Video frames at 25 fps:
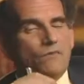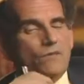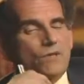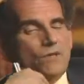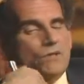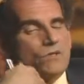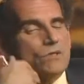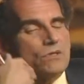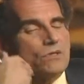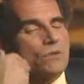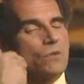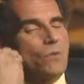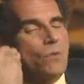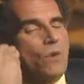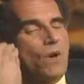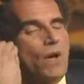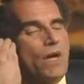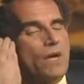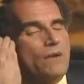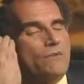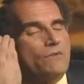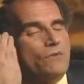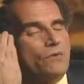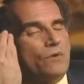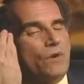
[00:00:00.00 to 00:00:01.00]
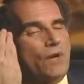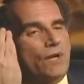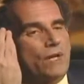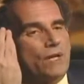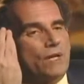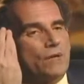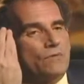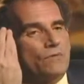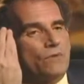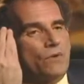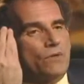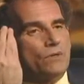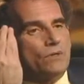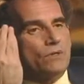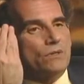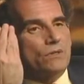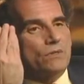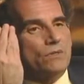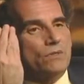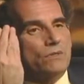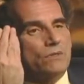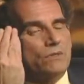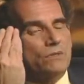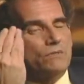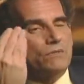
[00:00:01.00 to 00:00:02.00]
features a wide variety of
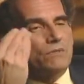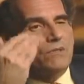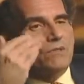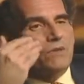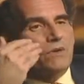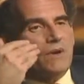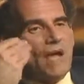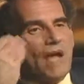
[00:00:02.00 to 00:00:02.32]
organ systems